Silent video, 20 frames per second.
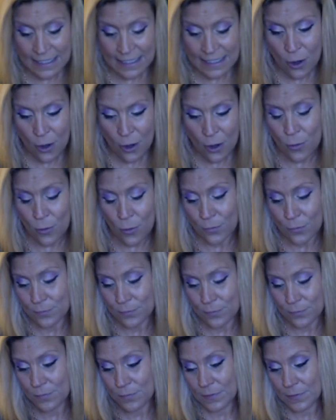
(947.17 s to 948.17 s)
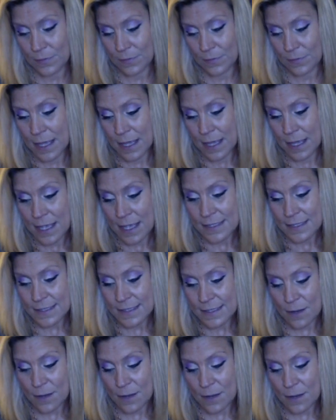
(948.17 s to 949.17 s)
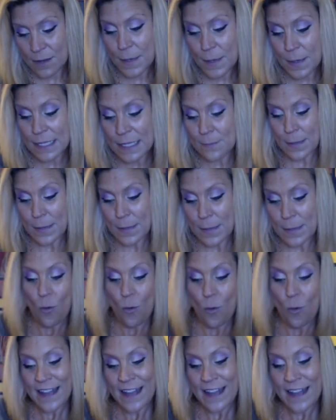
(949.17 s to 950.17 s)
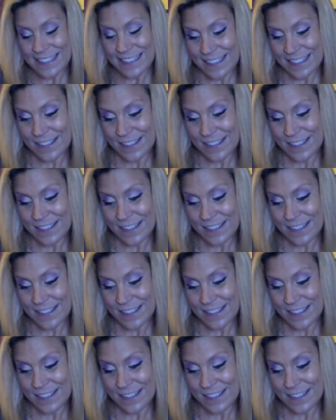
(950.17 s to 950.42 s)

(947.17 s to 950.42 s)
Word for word: go. Somebody may want